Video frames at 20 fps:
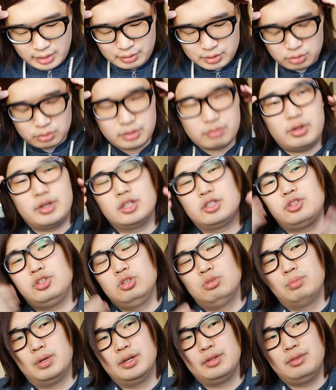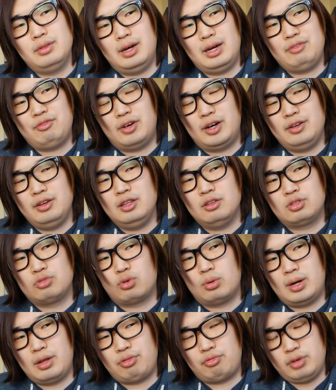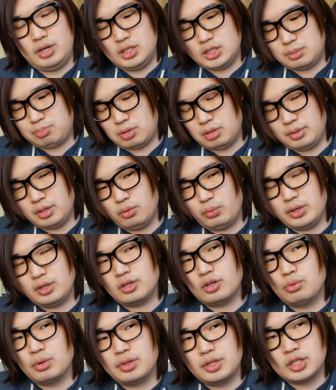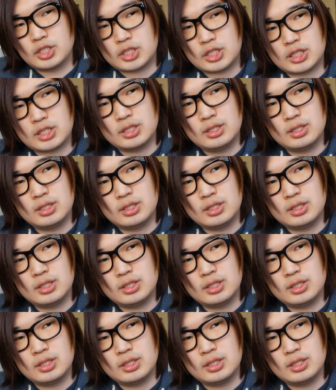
I was only running 2, but I find in this format 3 is probably the way to go with this.